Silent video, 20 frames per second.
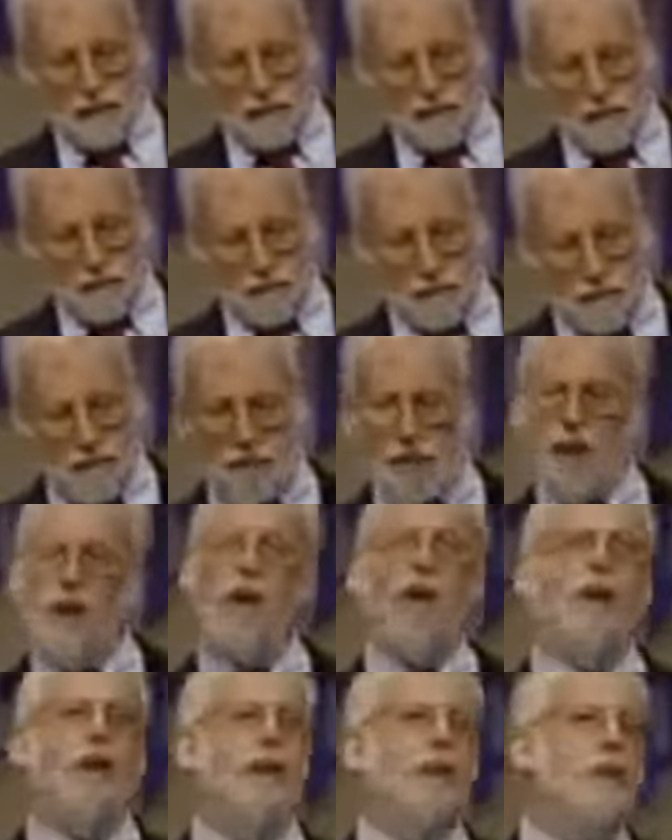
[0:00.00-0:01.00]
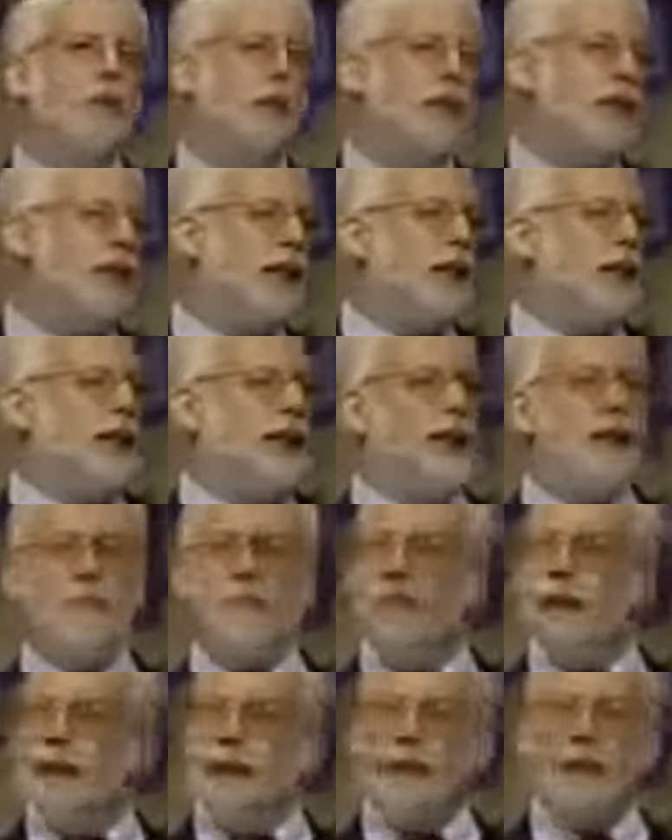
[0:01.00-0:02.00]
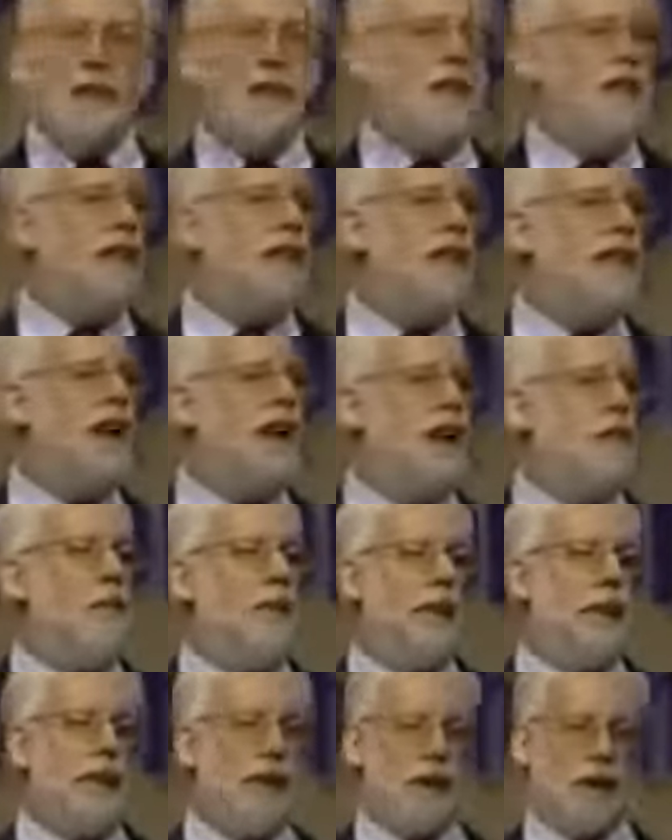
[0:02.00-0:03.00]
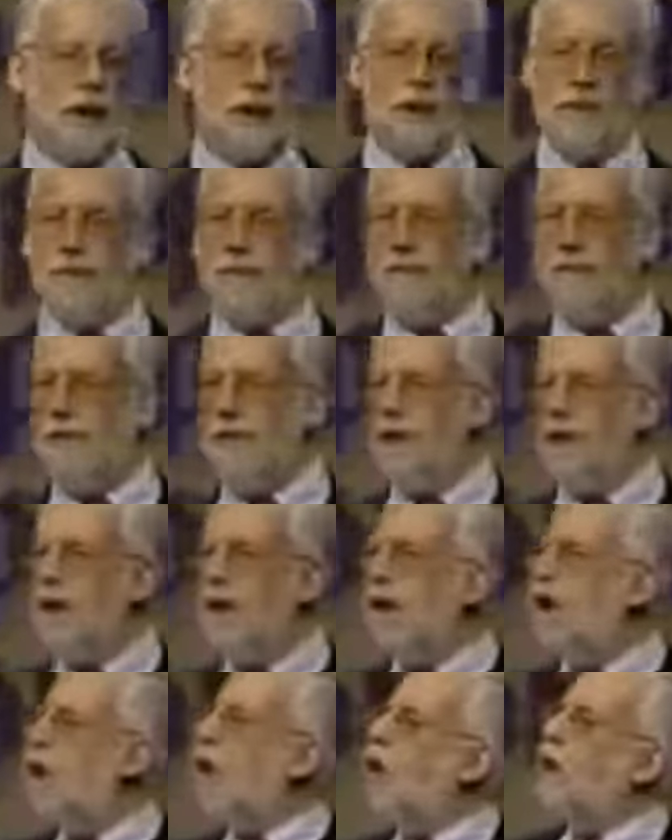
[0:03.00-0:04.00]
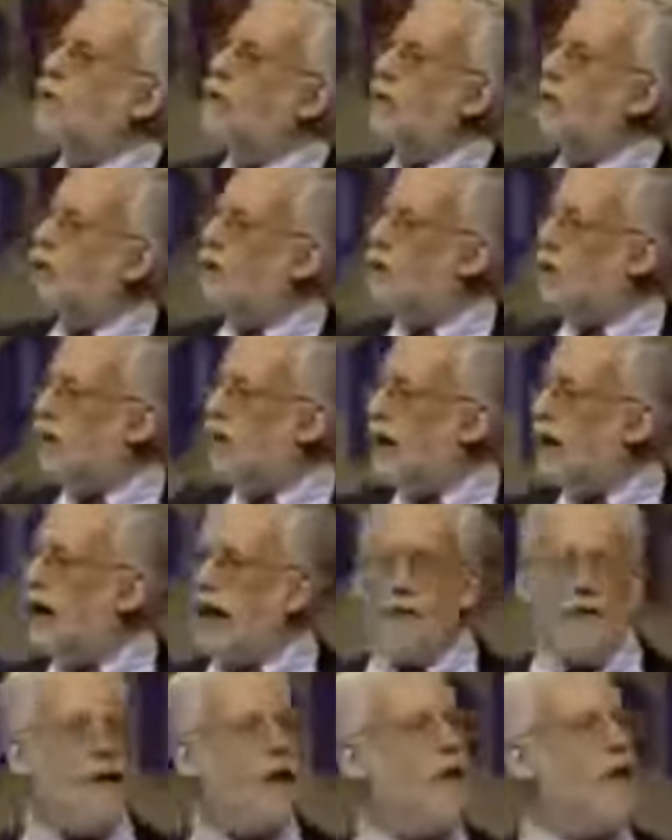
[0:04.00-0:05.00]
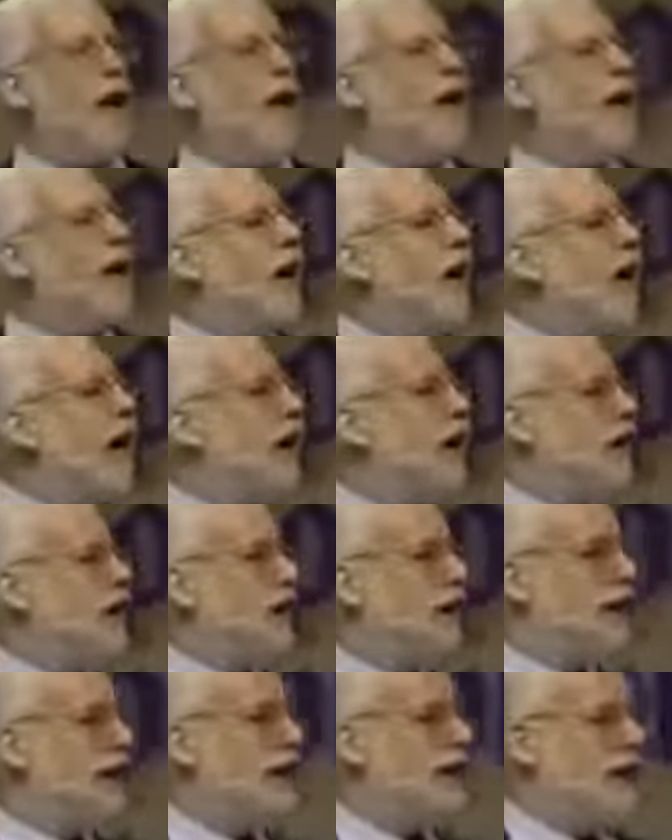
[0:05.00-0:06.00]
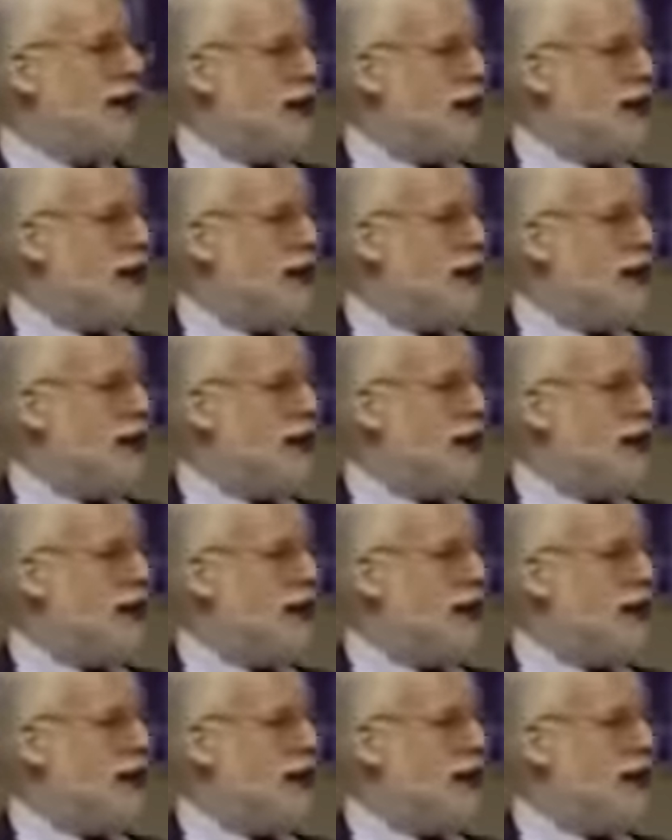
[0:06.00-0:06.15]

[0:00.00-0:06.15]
um, brochures in which they say Masonry is not a religion. Over and over again, every Grand Lodge in the,